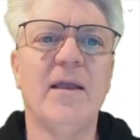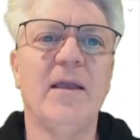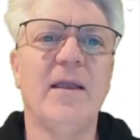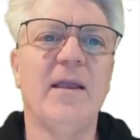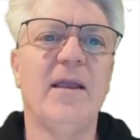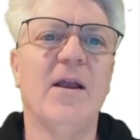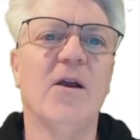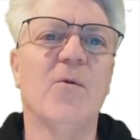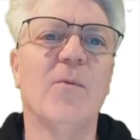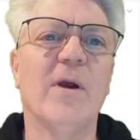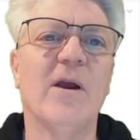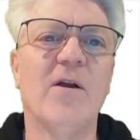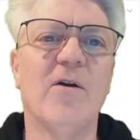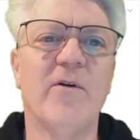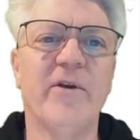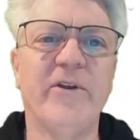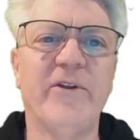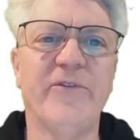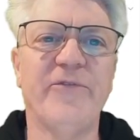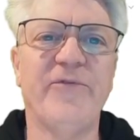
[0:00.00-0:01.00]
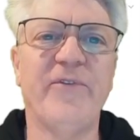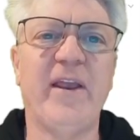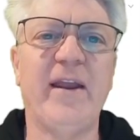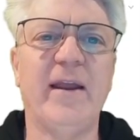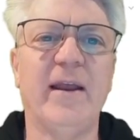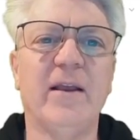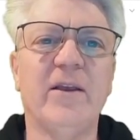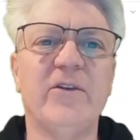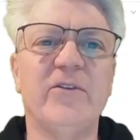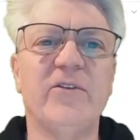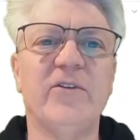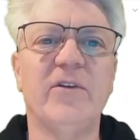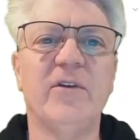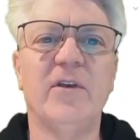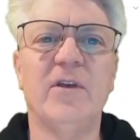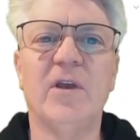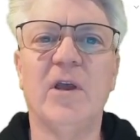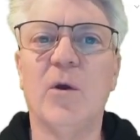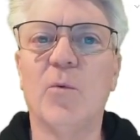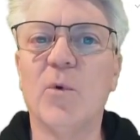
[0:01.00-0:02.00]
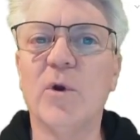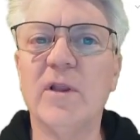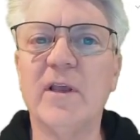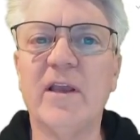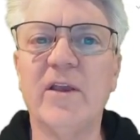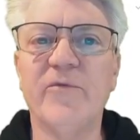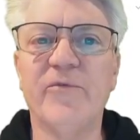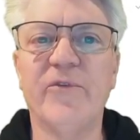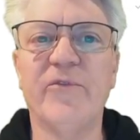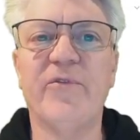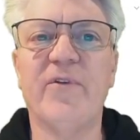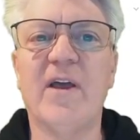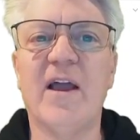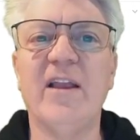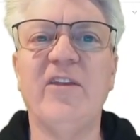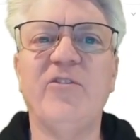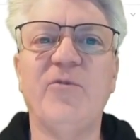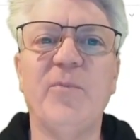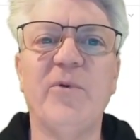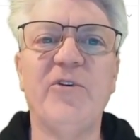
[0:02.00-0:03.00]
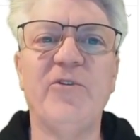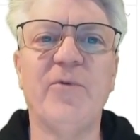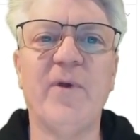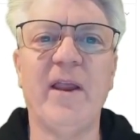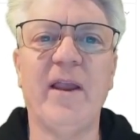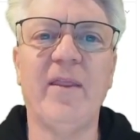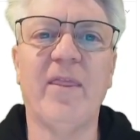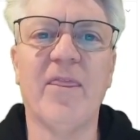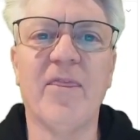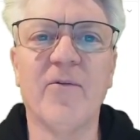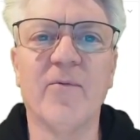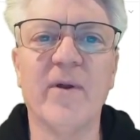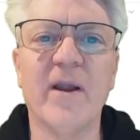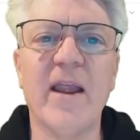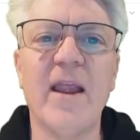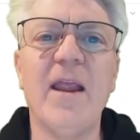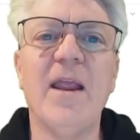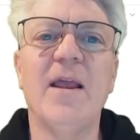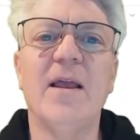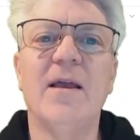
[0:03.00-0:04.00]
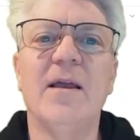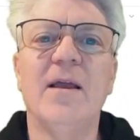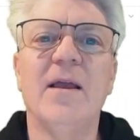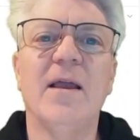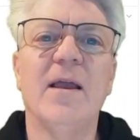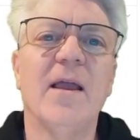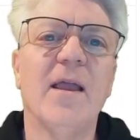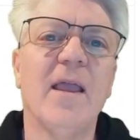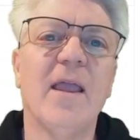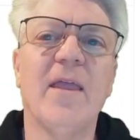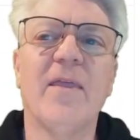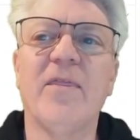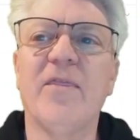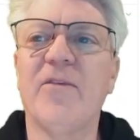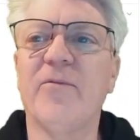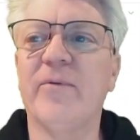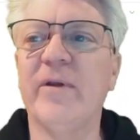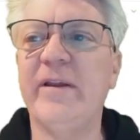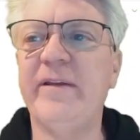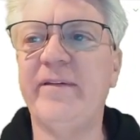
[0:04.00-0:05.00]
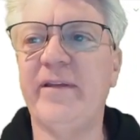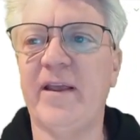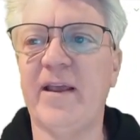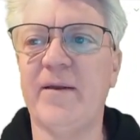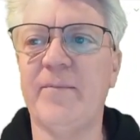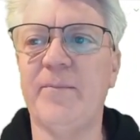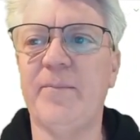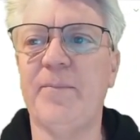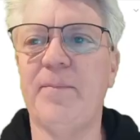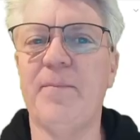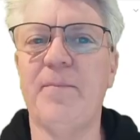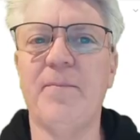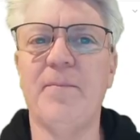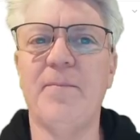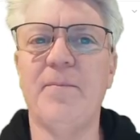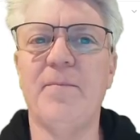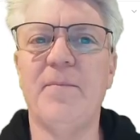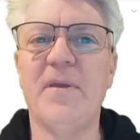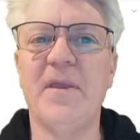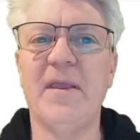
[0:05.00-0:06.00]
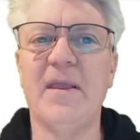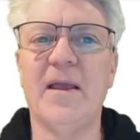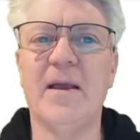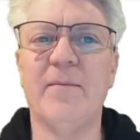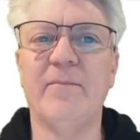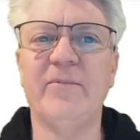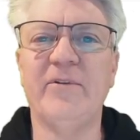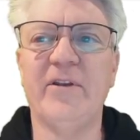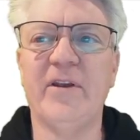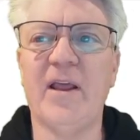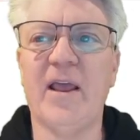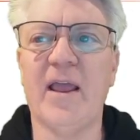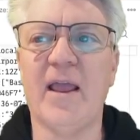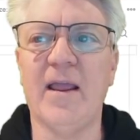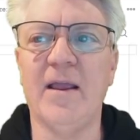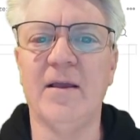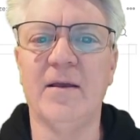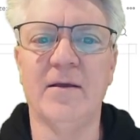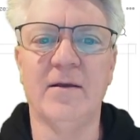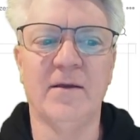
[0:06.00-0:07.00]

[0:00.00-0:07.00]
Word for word: Here we're going to Phoenix, and we're looking for flights between 3 and 3:10 p.m. today.